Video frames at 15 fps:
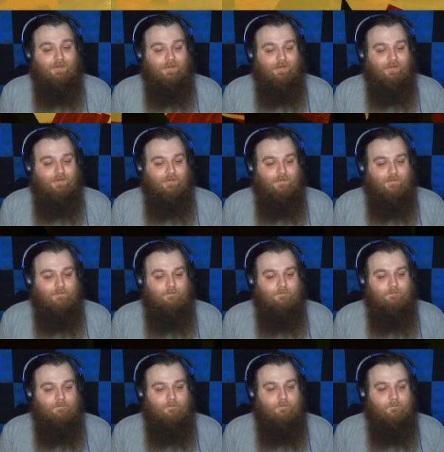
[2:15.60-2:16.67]

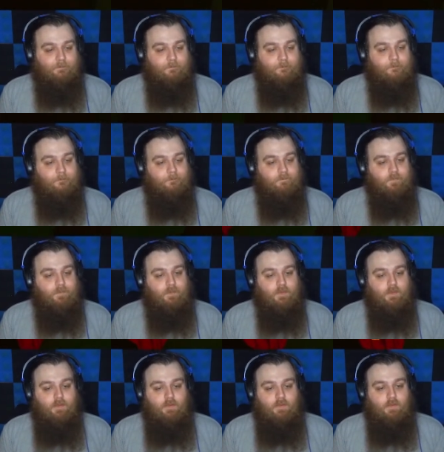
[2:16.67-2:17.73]
Nothing is said.